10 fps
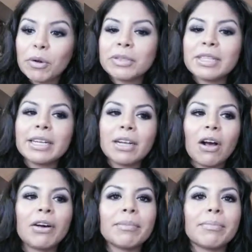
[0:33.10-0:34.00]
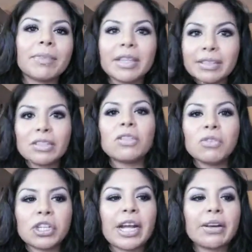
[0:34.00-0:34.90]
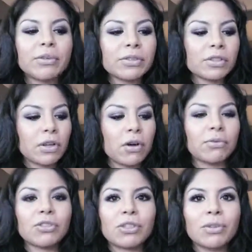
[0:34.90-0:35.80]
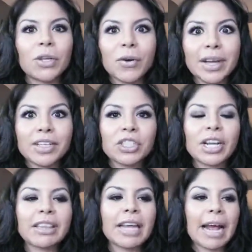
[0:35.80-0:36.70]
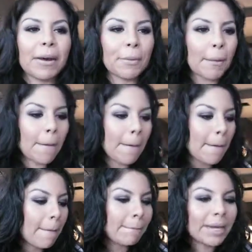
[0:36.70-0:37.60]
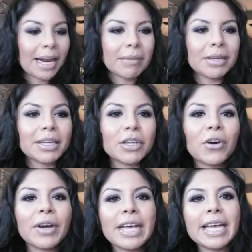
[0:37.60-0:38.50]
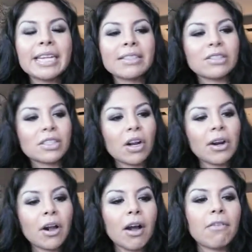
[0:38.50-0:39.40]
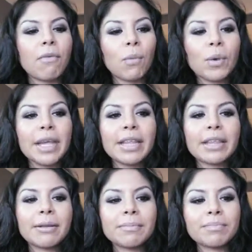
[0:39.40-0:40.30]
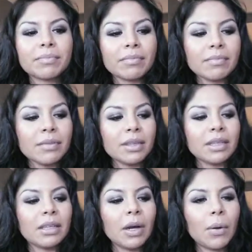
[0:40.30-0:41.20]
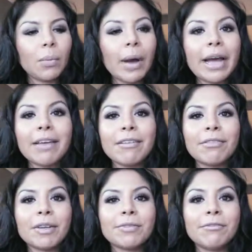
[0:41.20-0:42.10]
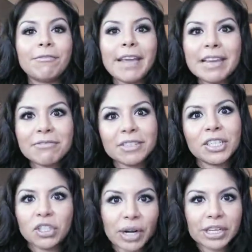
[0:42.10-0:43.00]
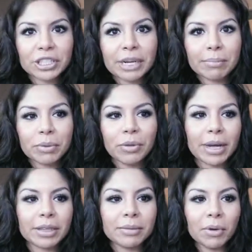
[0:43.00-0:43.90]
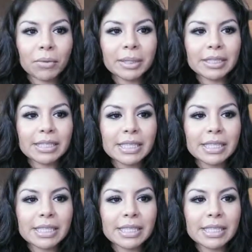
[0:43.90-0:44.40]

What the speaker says: it on this new channel, so go ahead and check that out. But I'm gonna go ahead and start off with my favorite dry shampoo at the moment.